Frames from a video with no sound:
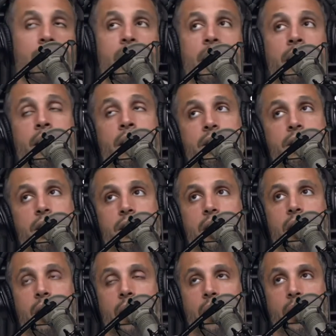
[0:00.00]
This is
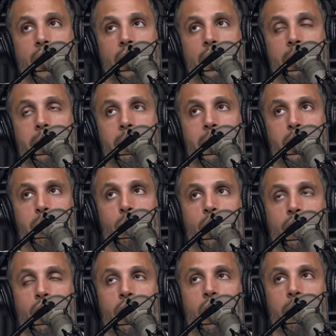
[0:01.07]
going to be much more
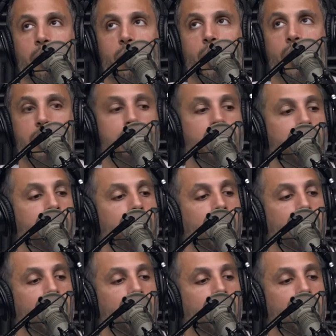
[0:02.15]
of a common question,